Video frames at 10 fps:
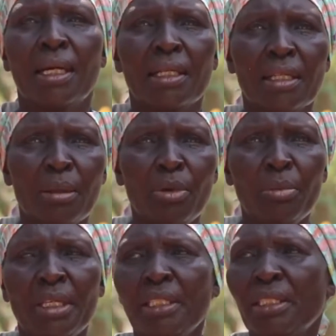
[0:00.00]
At the
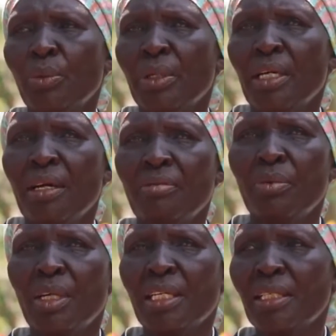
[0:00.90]
moment, we have
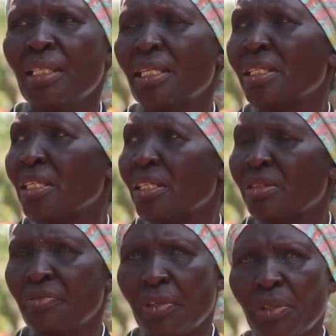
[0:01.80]

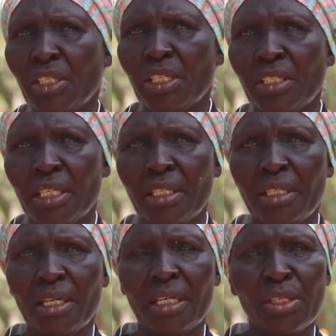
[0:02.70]
164 children
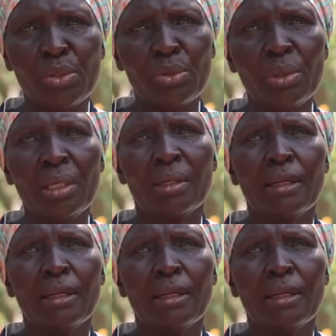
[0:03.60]
in high school